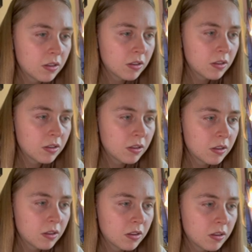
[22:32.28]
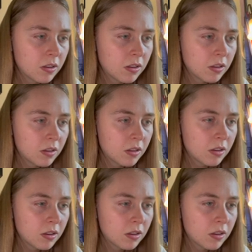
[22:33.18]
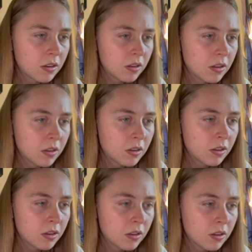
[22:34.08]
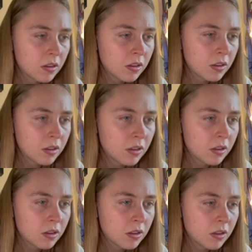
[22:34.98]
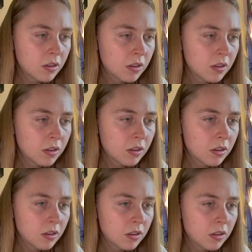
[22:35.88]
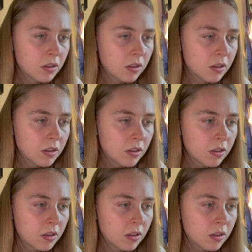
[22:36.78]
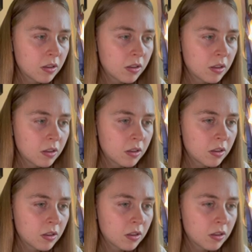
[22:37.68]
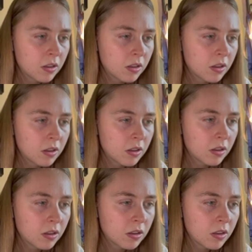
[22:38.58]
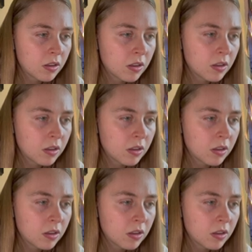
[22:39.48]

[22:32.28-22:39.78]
Nobody speaks.